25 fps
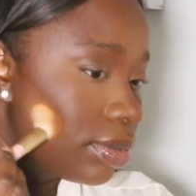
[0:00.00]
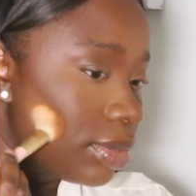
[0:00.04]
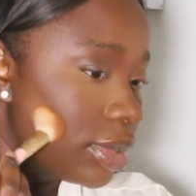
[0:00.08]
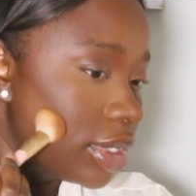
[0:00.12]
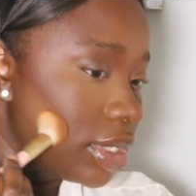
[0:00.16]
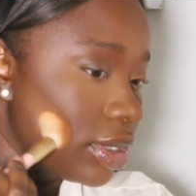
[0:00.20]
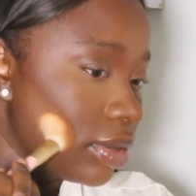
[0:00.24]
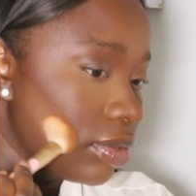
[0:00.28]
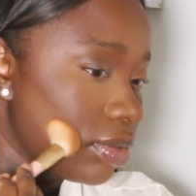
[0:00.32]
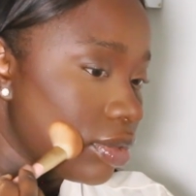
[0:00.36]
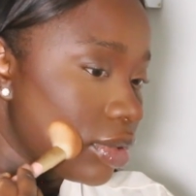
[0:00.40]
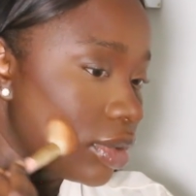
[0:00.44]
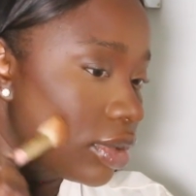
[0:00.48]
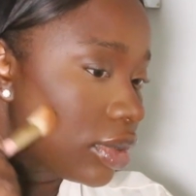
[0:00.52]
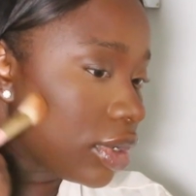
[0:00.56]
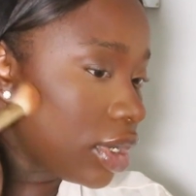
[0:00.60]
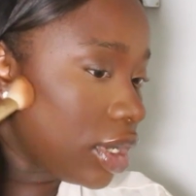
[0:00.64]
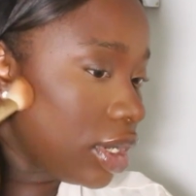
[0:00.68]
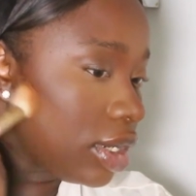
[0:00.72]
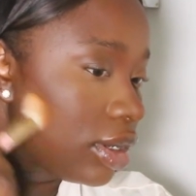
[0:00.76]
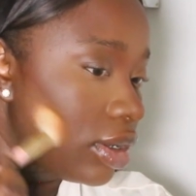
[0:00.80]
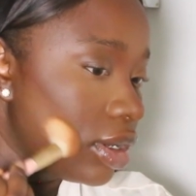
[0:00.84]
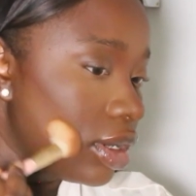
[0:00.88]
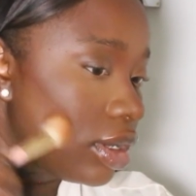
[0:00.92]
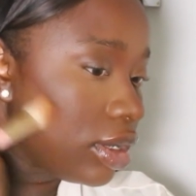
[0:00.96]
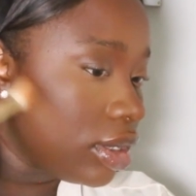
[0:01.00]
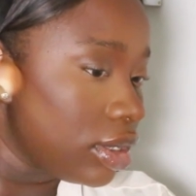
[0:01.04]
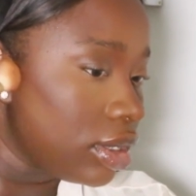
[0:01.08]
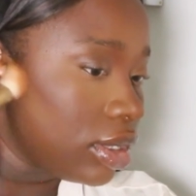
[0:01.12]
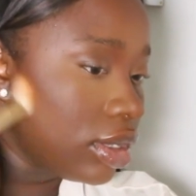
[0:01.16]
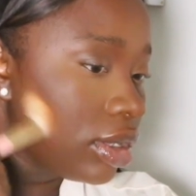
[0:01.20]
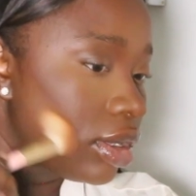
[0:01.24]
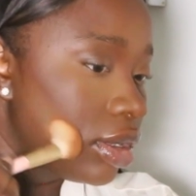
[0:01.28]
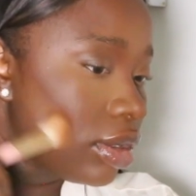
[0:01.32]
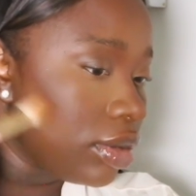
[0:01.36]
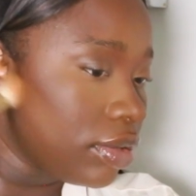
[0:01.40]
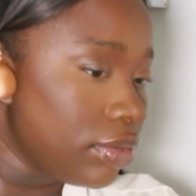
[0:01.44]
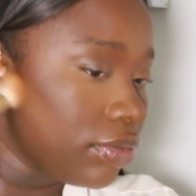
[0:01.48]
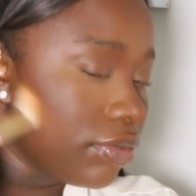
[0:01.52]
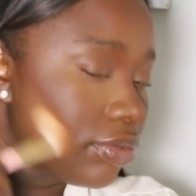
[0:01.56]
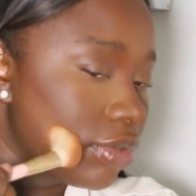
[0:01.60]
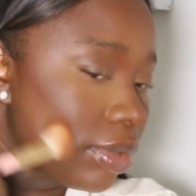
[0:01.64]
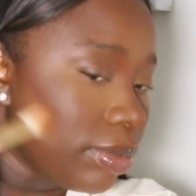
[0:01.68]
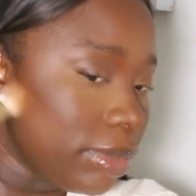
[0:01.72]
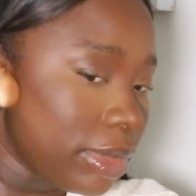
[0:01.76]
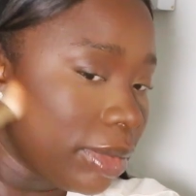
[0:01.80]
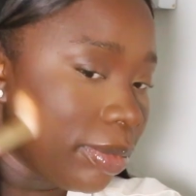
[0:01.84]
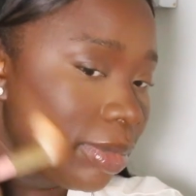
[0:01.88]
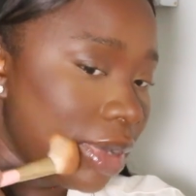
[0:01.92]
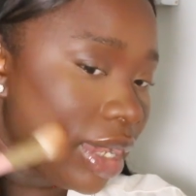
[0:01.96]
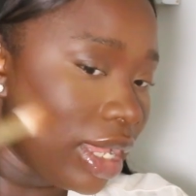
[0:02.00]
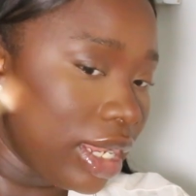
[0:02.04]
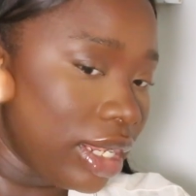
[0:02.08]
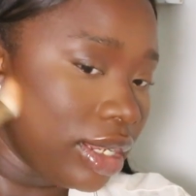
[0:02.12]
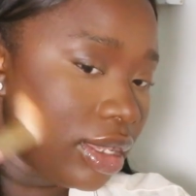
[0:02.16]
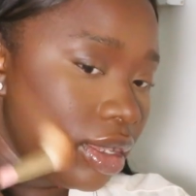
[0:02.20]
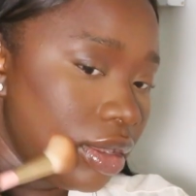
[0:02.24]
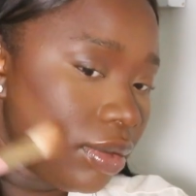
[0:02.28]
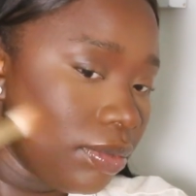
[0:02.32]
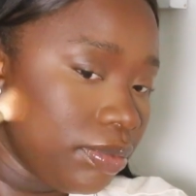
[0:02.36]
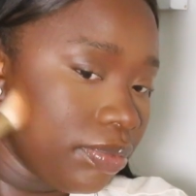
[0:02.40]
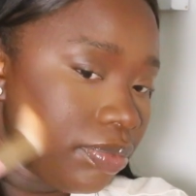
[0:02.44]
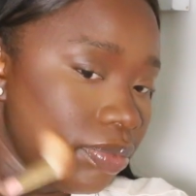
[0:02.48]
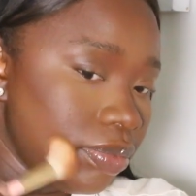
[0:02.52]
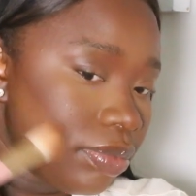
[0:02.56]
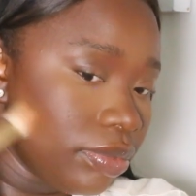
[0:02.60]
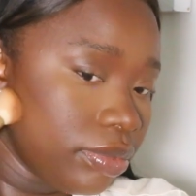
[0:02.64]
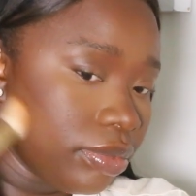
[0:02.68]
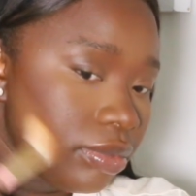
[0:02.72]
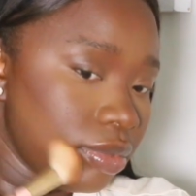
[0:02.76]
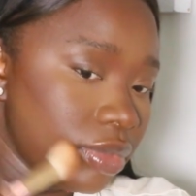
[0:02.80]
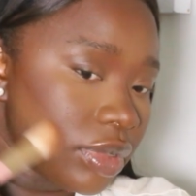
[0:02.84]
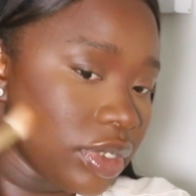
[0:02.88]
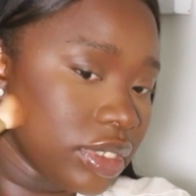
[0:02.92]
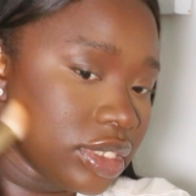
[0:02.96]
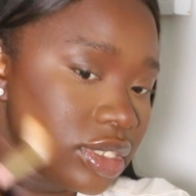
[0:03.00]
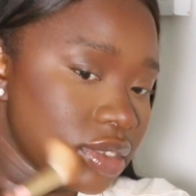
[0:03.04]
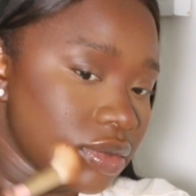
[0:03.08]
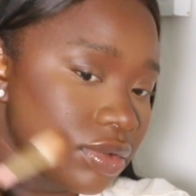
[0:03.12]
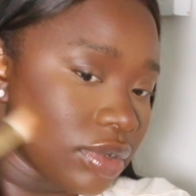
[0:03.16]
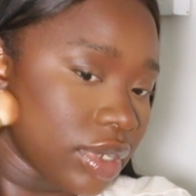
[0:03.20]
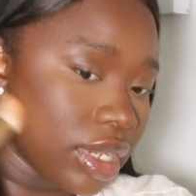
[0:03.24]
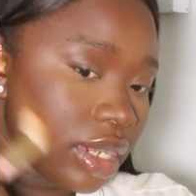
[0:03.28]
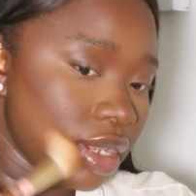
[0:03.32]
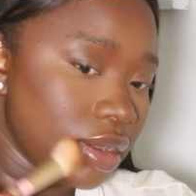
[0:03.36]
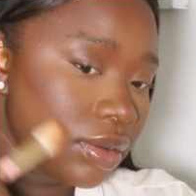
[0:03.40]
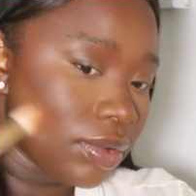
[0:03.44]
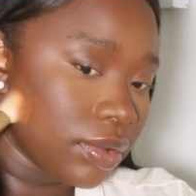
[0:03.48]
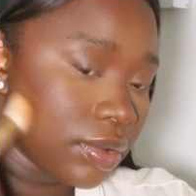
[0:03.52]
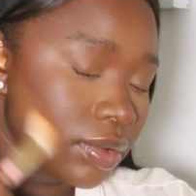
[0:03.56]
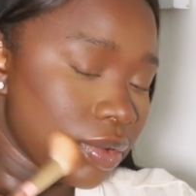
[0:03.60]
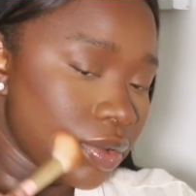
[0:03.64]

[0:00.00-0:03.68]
Pick the wrong colour from the palette, but it's alright.